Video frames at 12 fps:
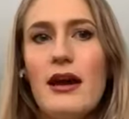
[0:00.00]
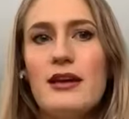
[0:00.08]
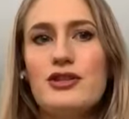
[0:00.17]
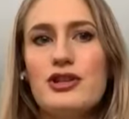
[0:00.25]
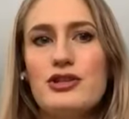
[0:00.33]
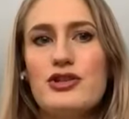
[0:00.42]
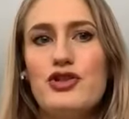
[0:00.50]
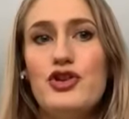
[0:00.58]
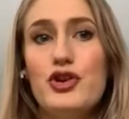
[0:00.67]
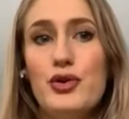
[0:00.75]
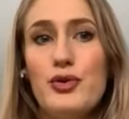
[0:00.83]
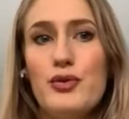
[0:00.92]
I just
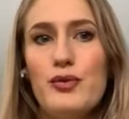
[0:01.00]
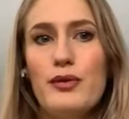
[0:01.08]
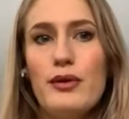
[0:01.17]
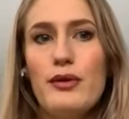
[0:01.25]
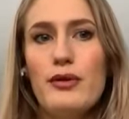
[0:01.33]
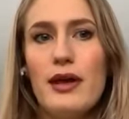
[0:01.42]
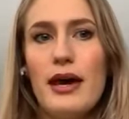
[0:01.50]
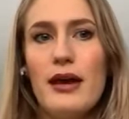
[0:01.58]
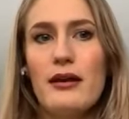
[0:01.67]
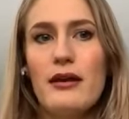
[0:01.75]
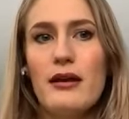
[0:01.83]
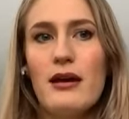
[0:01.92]
knew
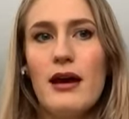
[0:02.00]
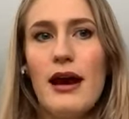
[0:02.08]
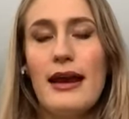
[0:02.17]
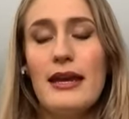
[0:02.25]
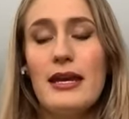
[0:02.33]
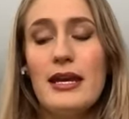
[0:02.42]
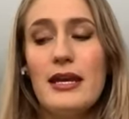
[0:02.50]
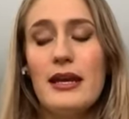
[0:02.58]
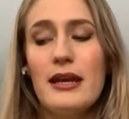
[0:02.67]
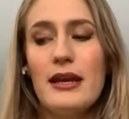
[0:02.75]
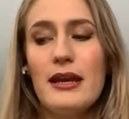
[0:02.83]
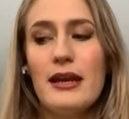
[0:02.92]
that I
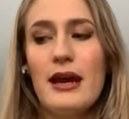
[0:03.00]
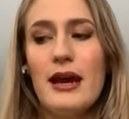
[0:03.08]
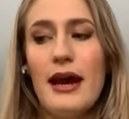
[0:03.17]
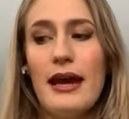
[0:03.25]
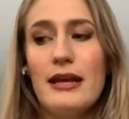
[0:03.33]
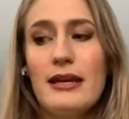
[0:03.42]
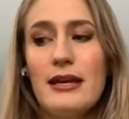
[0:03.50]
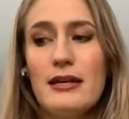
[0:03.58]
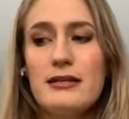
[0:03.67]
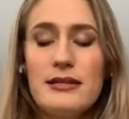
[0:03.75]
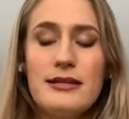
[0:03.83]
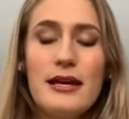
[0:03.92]
I
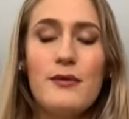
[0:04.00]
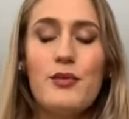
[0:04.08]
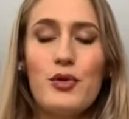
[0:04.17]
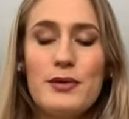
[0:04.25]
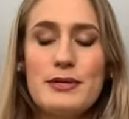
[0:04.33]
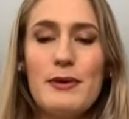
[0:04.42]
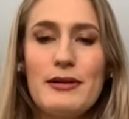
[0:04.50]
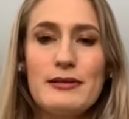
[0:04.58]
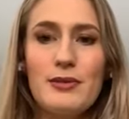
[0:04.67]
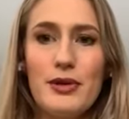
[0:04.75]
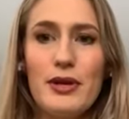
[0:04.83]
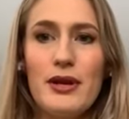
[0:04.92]
needed to take more
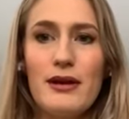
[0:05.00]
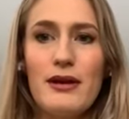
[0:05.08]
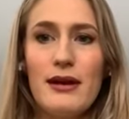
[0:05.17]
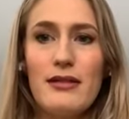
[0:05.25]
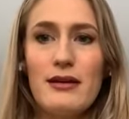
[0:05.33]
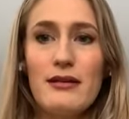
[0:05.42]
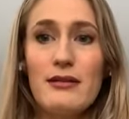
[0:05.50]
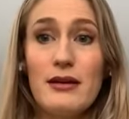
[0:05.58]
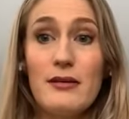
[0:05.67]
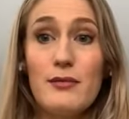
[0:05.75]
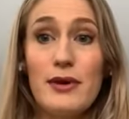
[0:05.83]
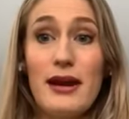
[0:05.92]
responsibility. I think,
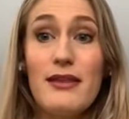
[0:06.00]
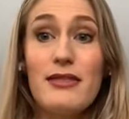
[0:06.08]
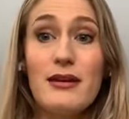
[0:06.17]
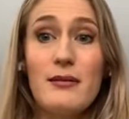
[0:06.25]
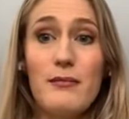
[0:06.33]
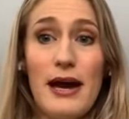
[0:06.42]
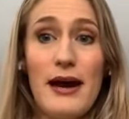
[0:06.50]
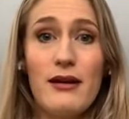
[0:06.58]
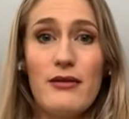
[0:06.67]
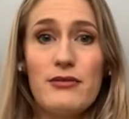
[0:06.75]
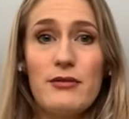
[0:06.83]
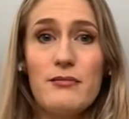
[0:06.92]
like, when I think back
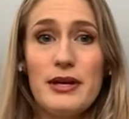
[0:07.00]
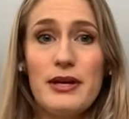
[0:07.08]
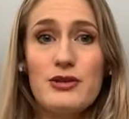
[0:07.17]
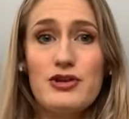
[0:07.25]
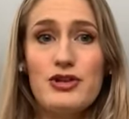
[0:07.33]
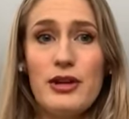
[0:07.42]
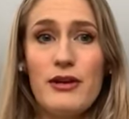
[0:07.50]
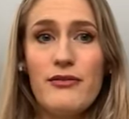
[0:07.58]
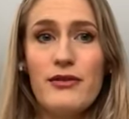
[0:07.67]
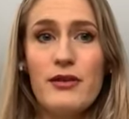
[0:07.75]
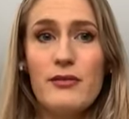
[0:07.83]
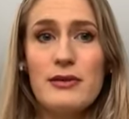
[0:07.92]
on the biggest
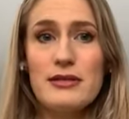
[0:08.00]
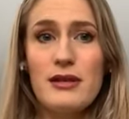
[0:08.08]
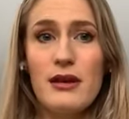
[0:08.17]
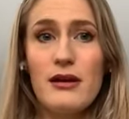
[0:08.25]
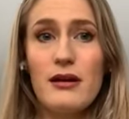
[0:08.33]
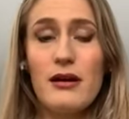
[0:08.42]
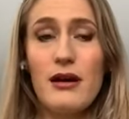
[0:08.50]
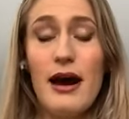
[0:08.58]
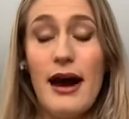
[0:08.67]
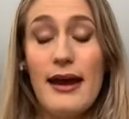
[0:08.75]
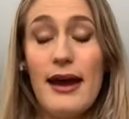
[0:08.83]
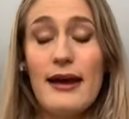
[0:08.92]
shift, it was like
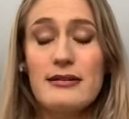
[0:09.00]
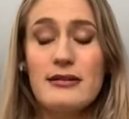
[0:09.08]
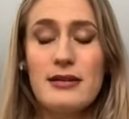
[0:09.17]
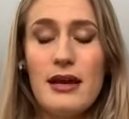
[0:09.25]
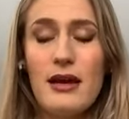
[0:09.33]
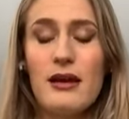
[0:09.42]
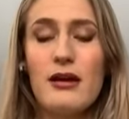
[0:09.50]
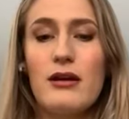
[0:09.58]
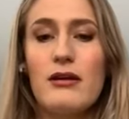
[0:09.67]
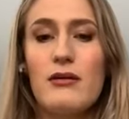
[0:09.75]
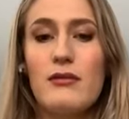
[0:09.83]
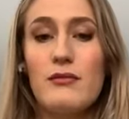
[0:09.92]
I had to take
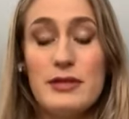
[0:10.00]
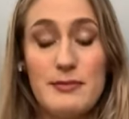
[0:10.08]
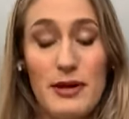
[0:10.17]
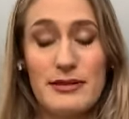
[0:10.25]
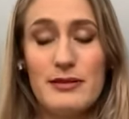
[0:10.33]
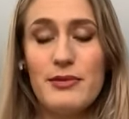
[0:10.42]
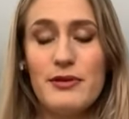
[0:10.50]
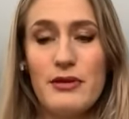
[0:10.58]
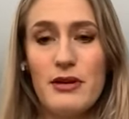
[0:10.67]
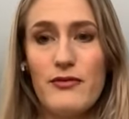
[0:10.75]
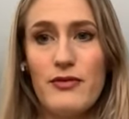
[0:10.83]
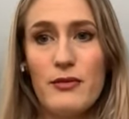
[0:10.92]

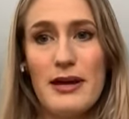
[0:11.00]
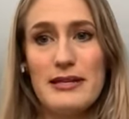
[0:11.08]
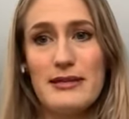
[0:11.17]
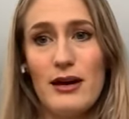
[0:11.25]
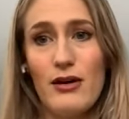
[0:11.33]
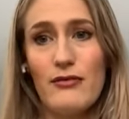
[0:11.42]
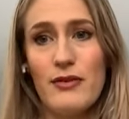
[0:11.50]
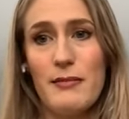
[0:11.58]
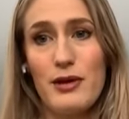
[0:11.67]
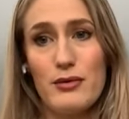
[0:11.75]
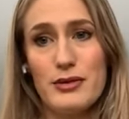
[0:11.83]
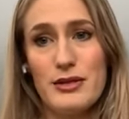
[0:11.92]
responsibility for myself and
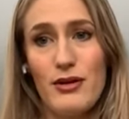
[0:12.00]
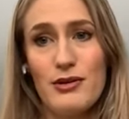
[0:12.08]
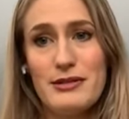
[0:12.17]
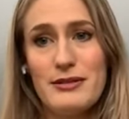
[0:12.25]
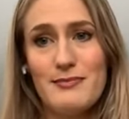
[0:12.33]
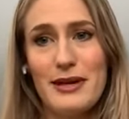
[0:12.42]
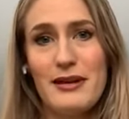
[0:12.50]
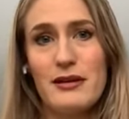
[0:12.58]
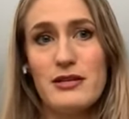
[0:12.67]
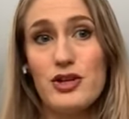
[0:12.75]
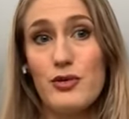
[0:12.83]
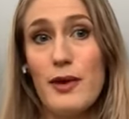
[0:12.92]
my results
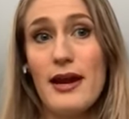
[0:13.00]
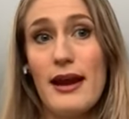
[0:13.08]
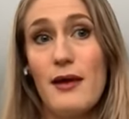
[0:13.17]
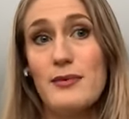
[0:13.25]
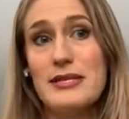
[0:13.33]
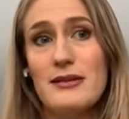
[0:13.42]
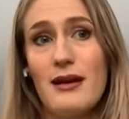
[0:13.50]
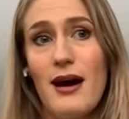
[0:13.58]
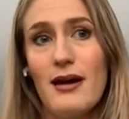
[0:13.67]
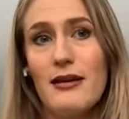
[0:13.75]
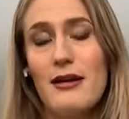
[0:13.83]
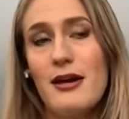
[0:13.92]
because you're right, I was
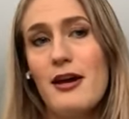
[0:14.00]
not